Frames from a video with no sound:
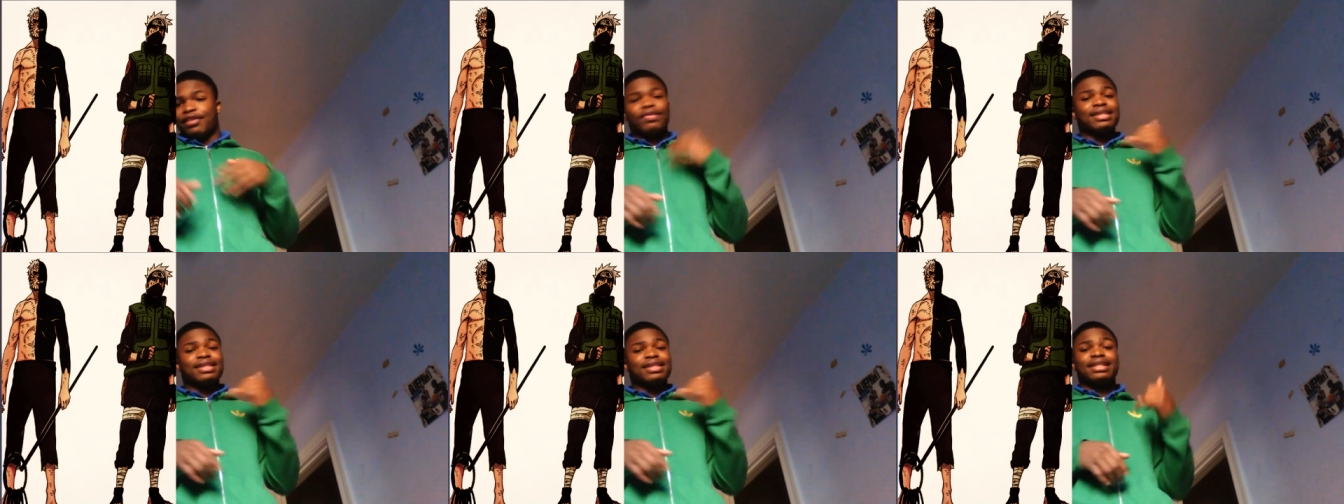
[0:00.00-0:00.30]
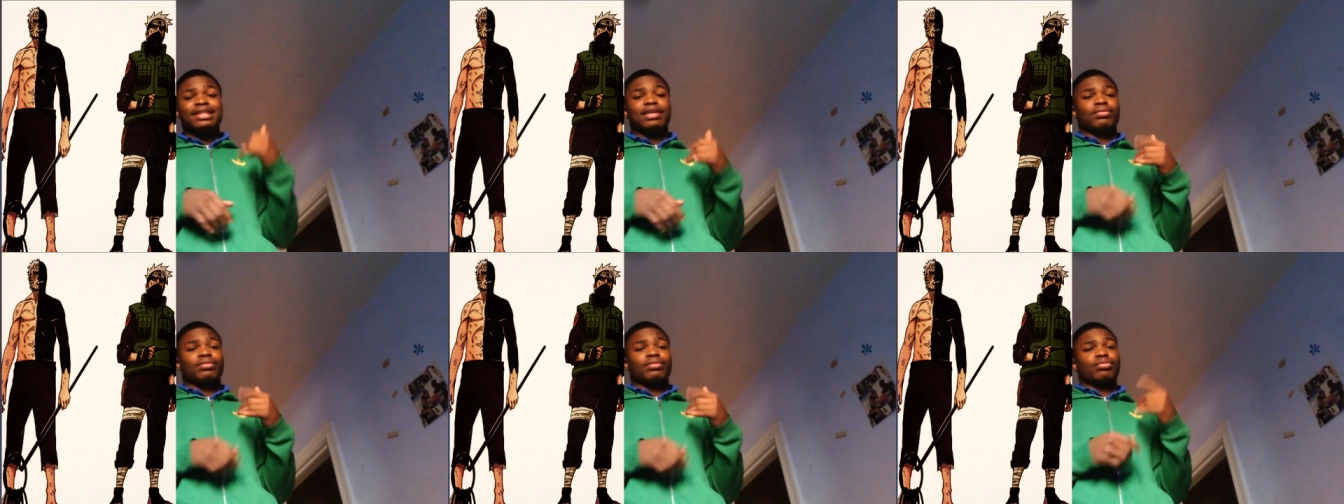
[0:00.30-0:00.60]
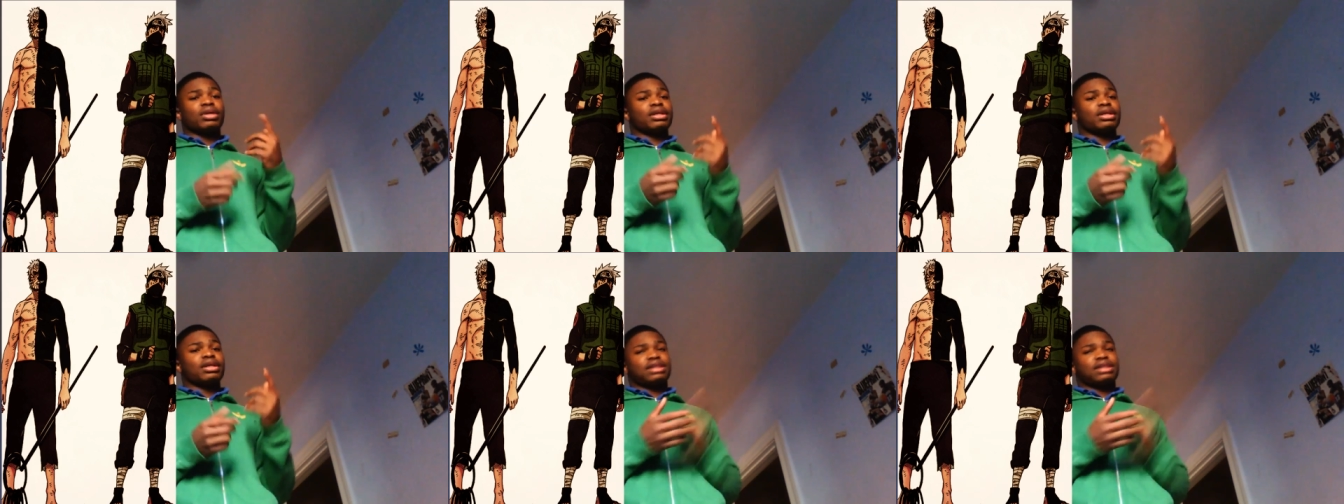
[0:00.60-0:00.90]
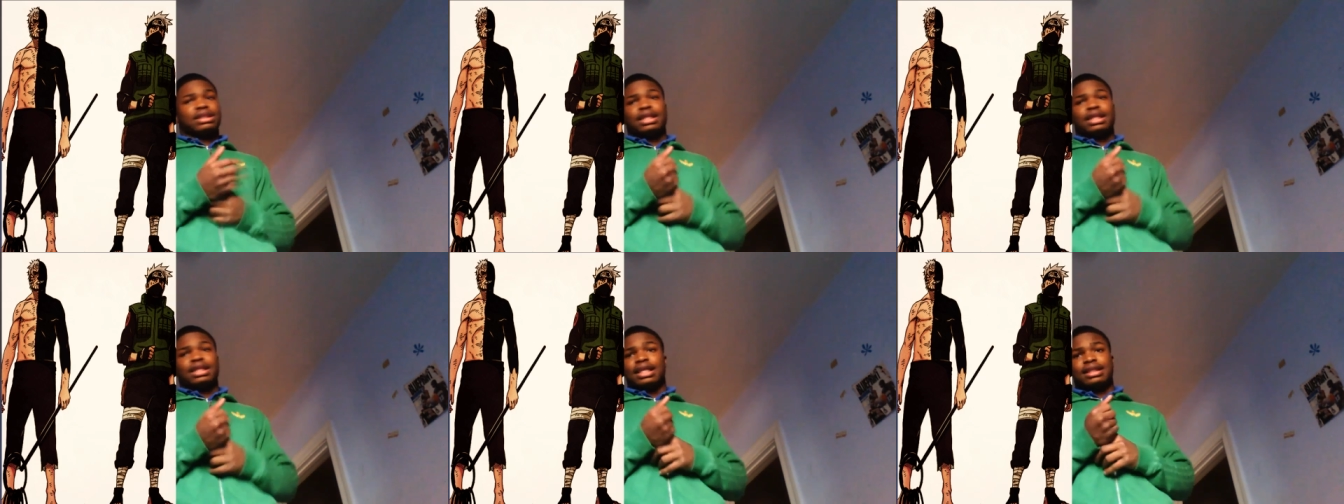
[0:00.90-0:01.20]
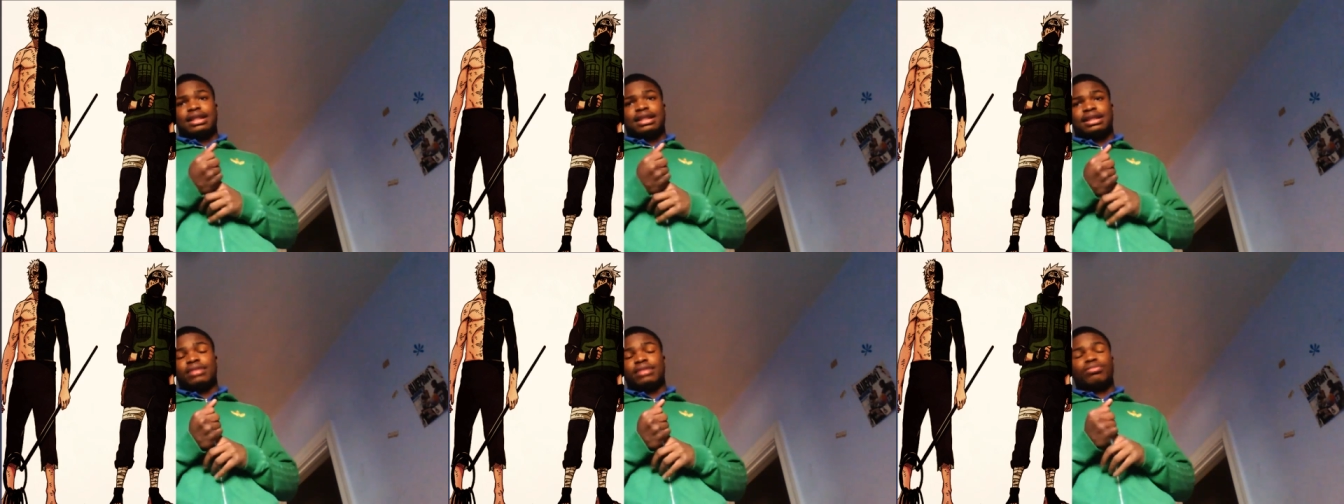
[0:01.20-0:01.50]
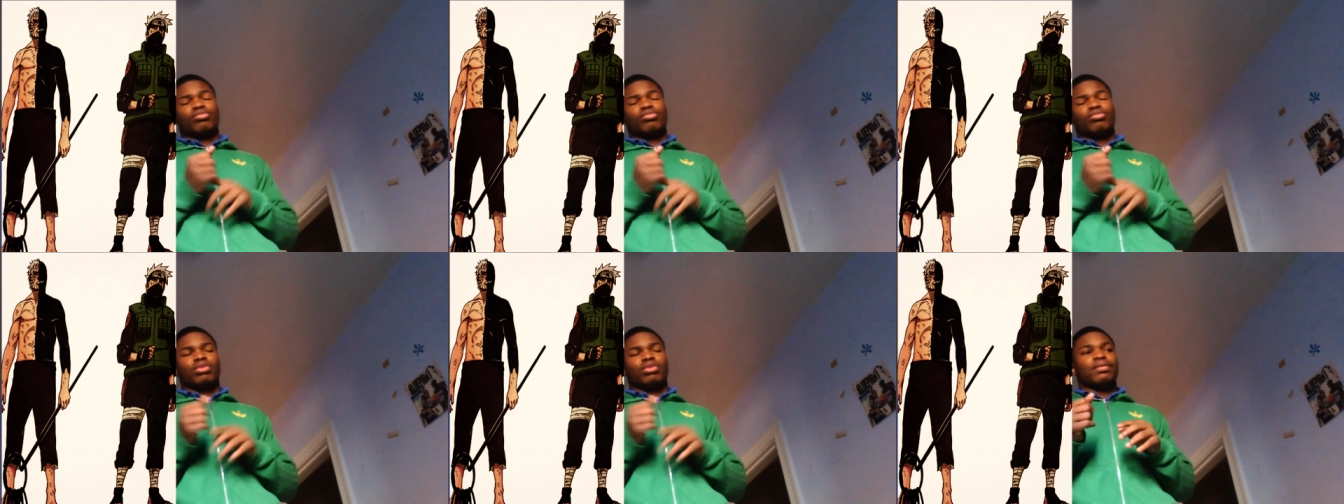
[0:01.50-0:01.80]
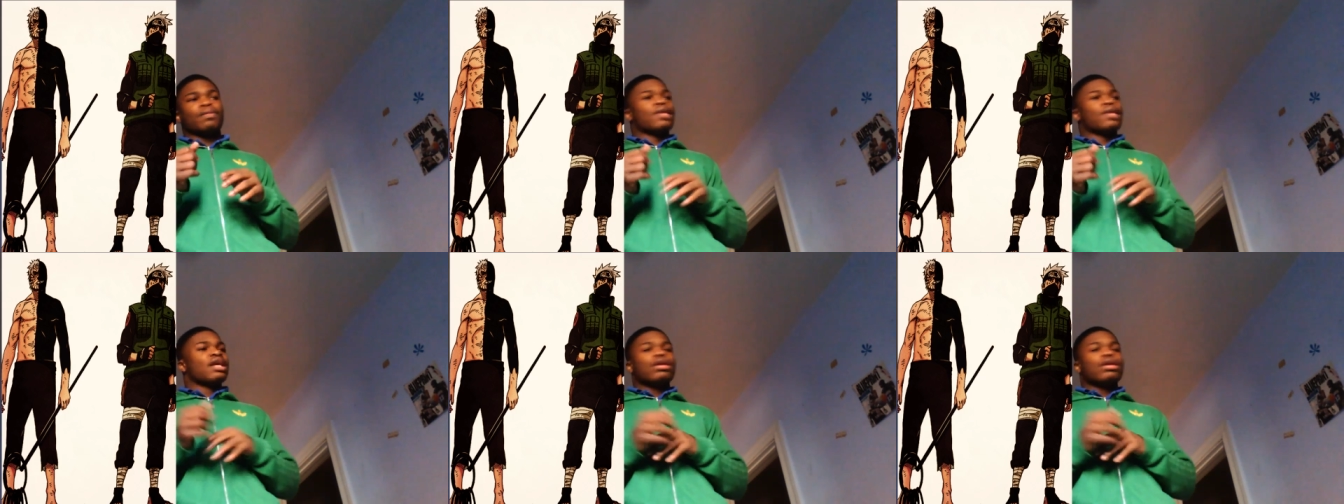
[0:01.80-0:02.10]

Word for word: If he's there, where is Lee and T what?